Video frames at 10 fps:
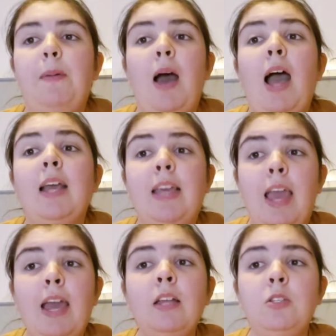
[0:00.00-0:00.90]
But I
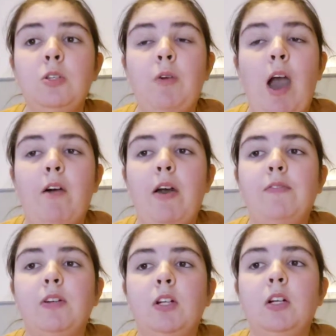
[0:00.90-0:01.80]
can do,
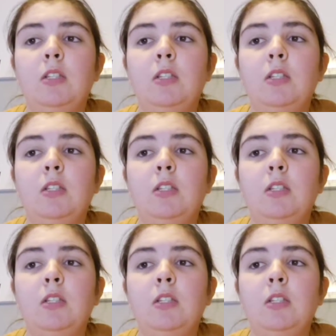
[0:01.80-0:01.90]
however,